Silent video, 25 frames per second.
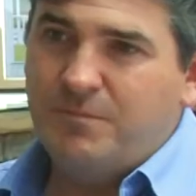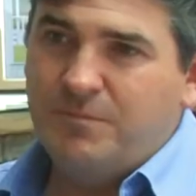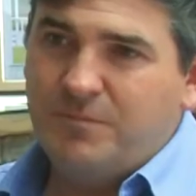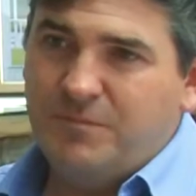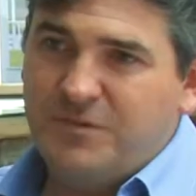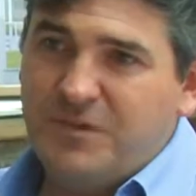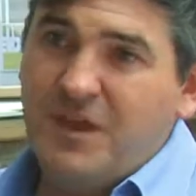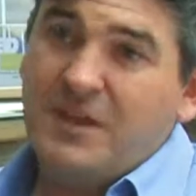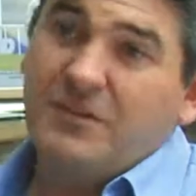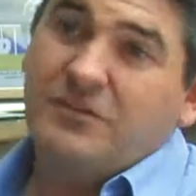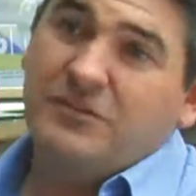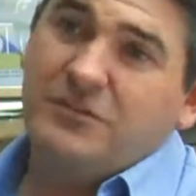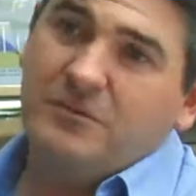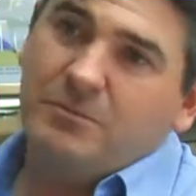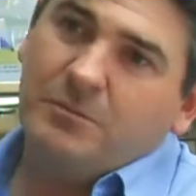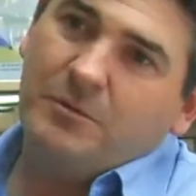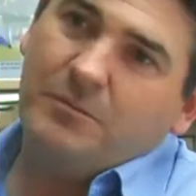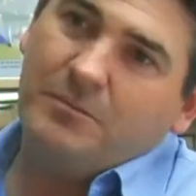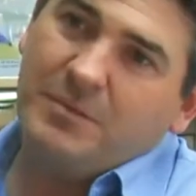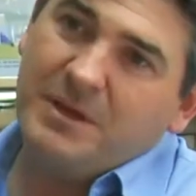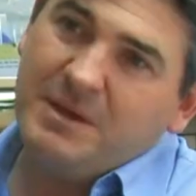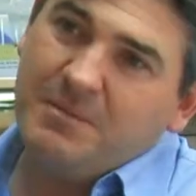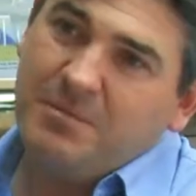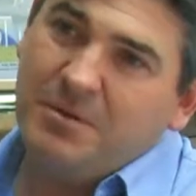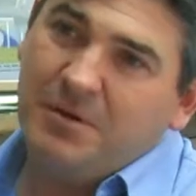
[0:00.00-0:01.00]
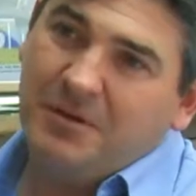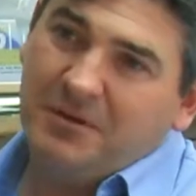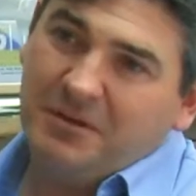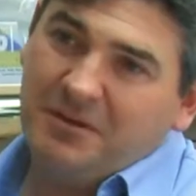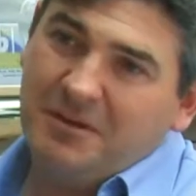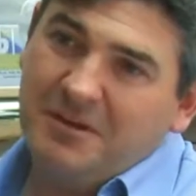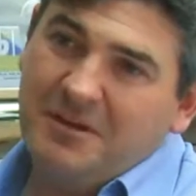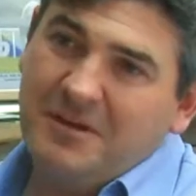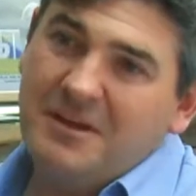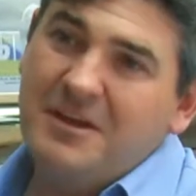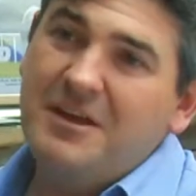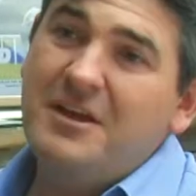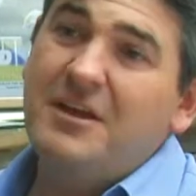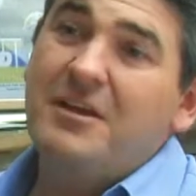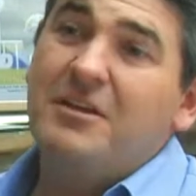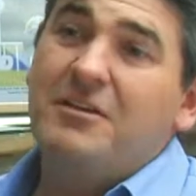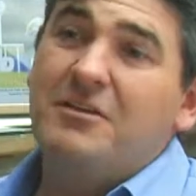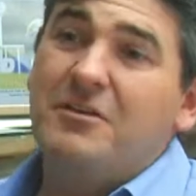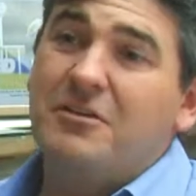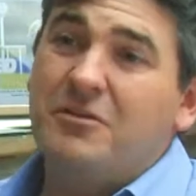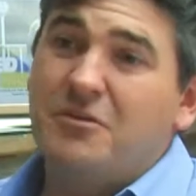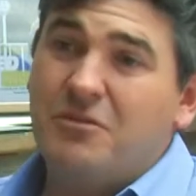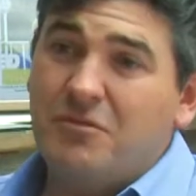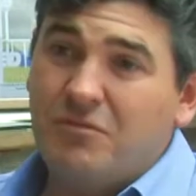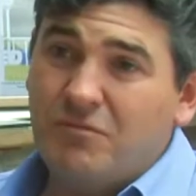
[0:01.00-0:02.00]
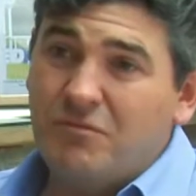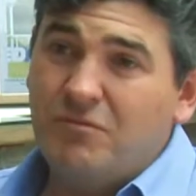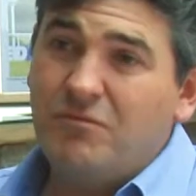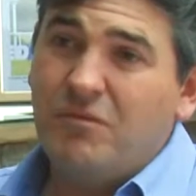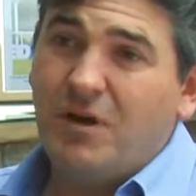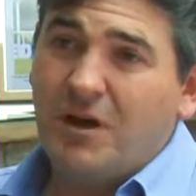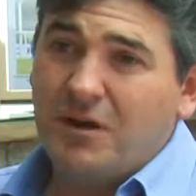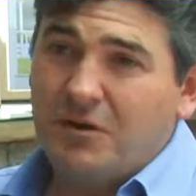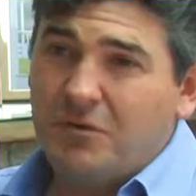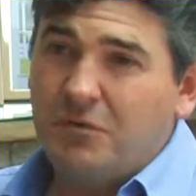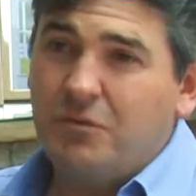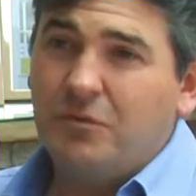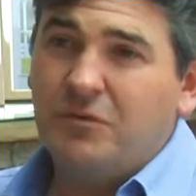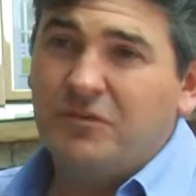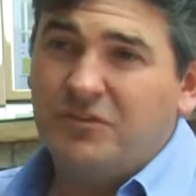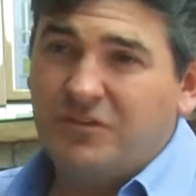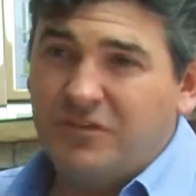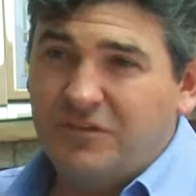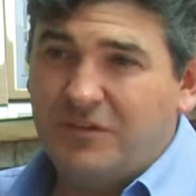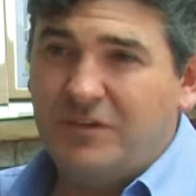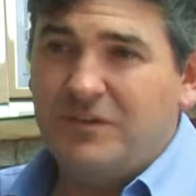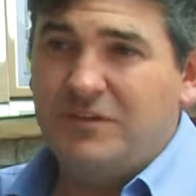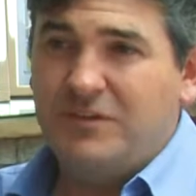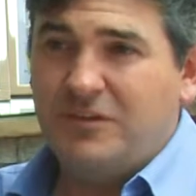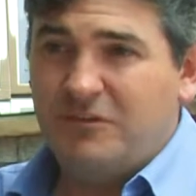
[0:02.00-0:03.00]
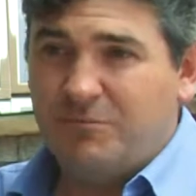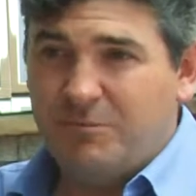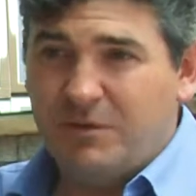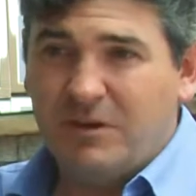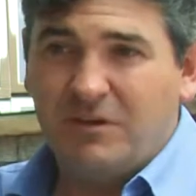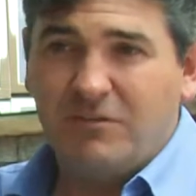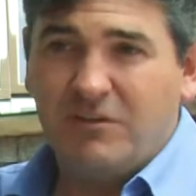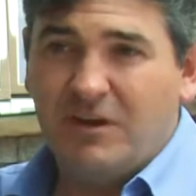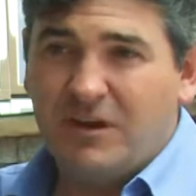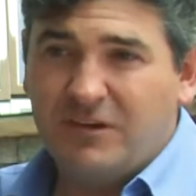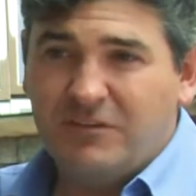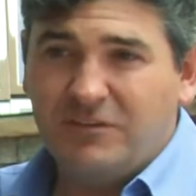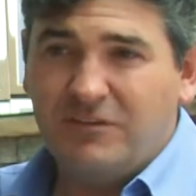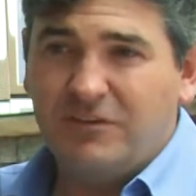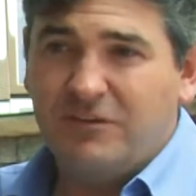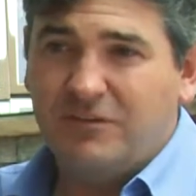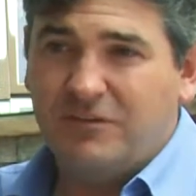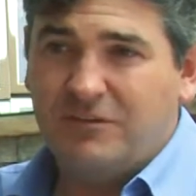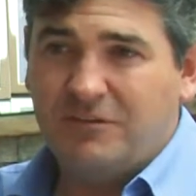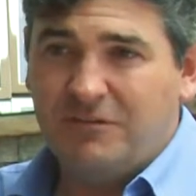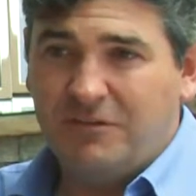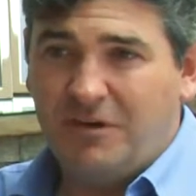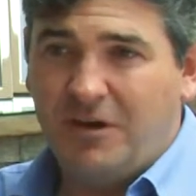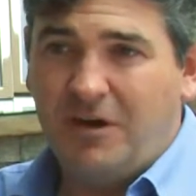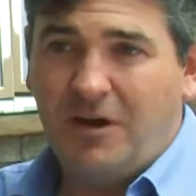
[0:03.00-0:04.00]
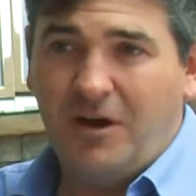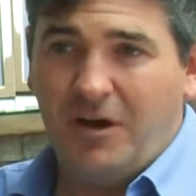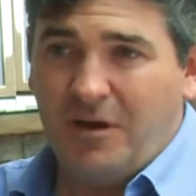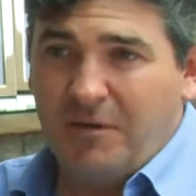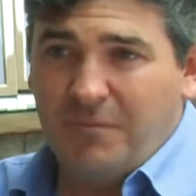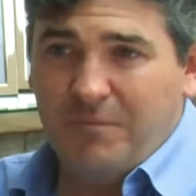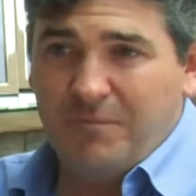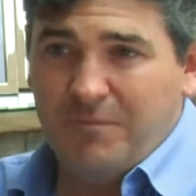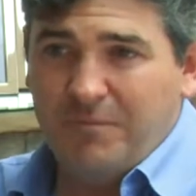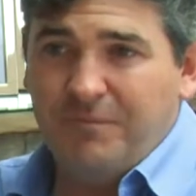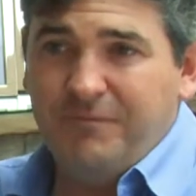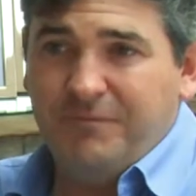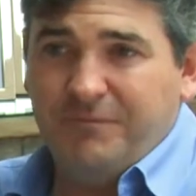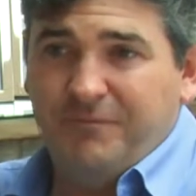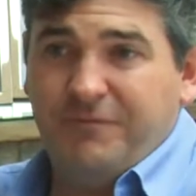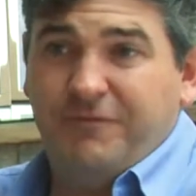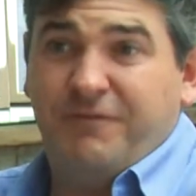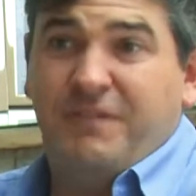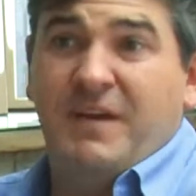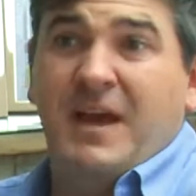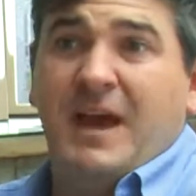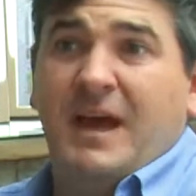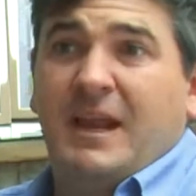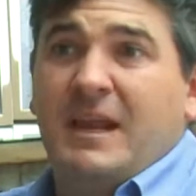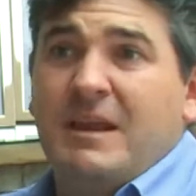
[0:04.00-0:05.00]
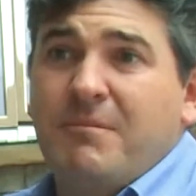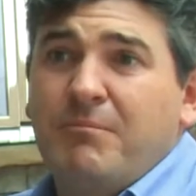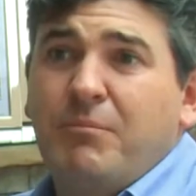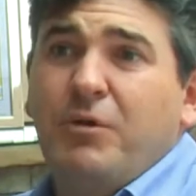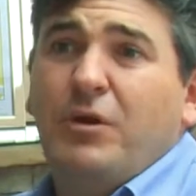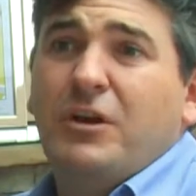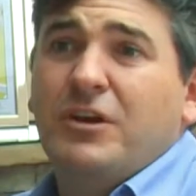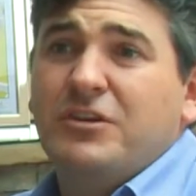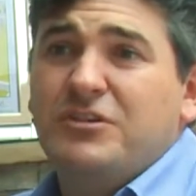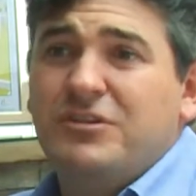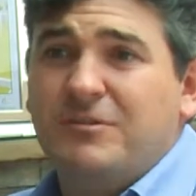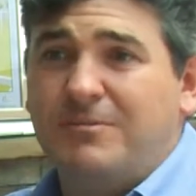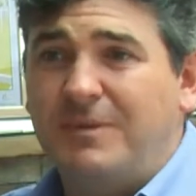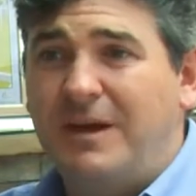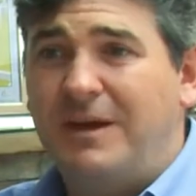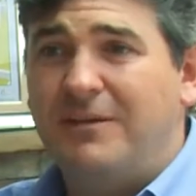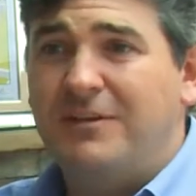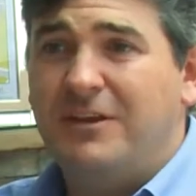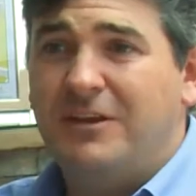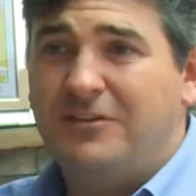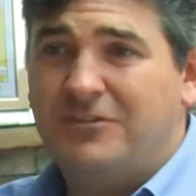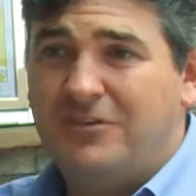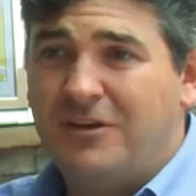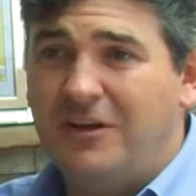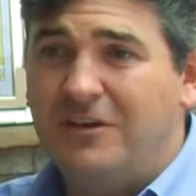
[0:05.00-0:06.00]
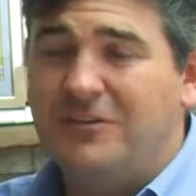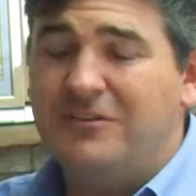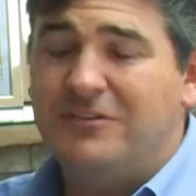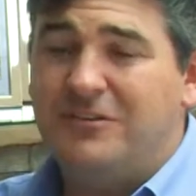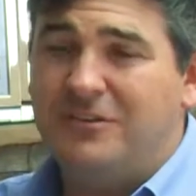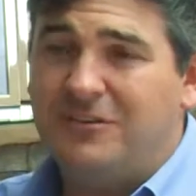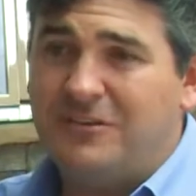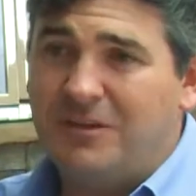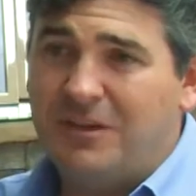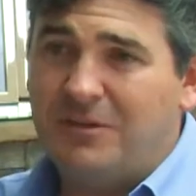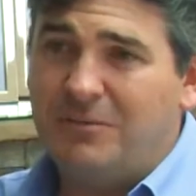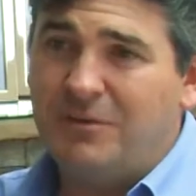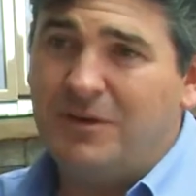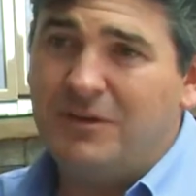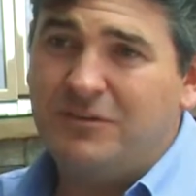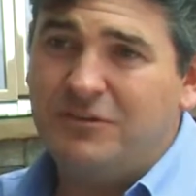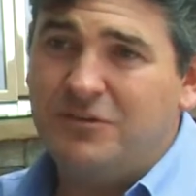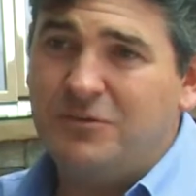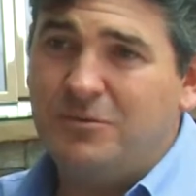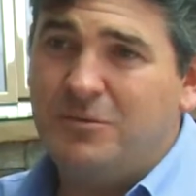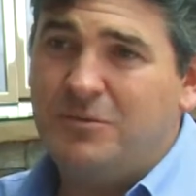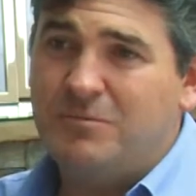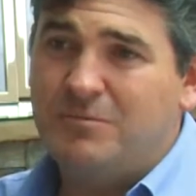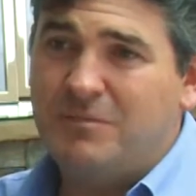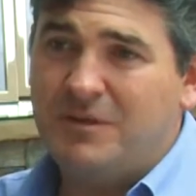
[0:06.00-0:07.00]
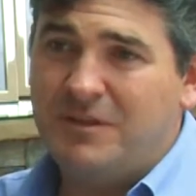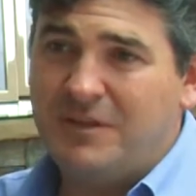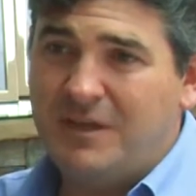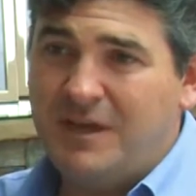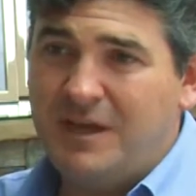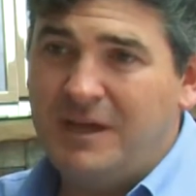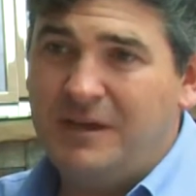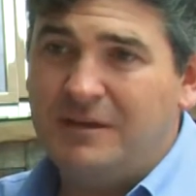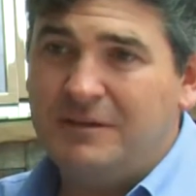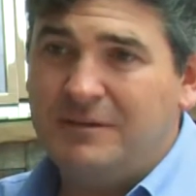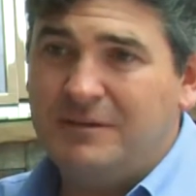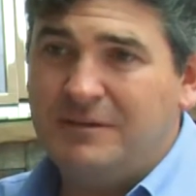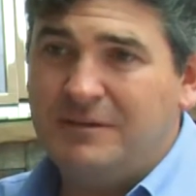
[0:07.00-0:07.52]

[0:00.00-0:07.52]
sensible people who run horses in these big races are fairly bullish about their chances, otherwise you wouldn't be there.